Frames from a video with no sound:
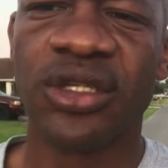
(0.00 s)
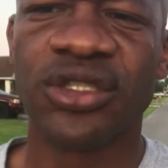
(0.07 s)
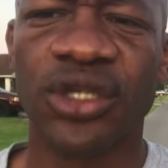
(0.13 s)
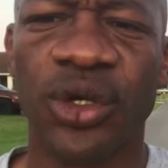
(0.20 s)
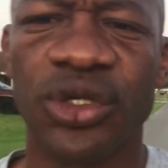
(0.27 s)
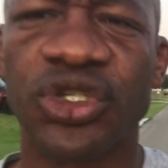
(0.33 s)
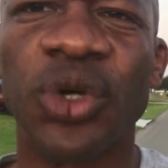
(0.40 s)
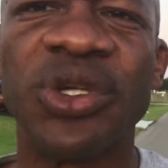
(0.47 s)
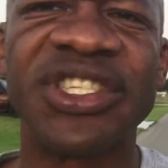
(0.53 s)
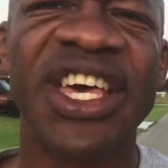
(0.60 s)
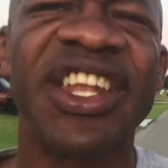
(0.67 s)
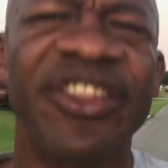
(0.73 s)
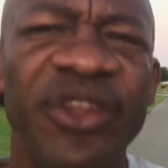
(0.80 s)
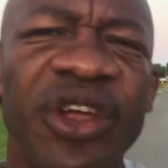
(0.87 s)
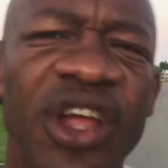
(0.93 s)
So it's
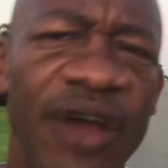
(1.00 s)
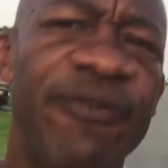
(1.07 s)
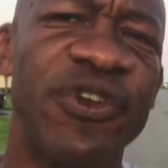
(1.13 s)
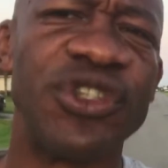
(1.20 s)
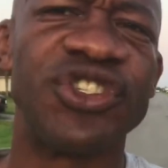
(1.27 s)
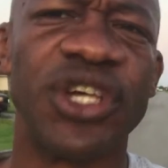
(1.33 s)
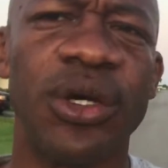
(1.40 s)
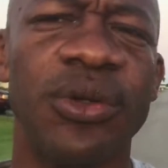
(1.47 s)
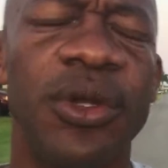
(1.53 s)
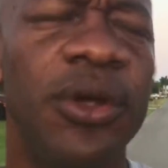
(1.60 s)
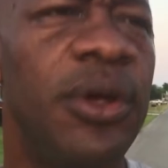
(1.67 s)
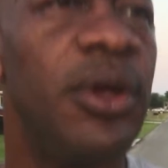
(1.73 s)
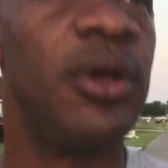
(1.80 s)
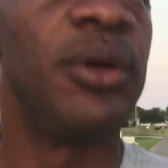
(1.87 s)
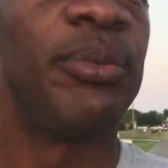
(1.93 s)
out of their comfort zone,
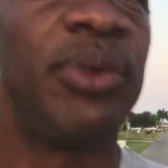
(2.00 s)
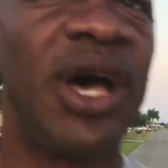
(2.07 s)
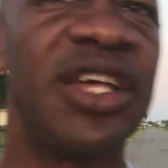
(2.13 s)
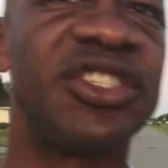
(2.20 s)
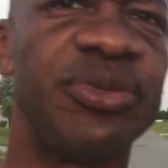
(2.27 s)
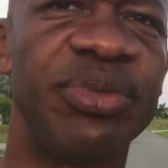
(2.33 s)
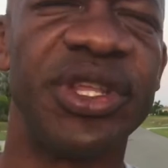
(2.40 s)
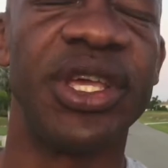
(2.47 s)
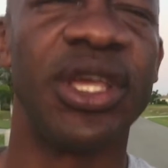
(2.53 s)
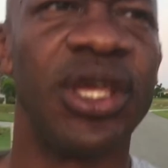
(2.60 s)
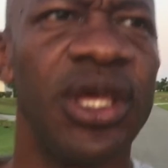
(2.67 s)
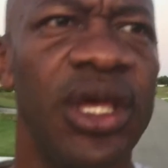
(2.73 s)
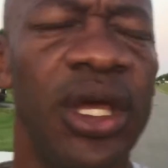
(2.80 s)
possibly.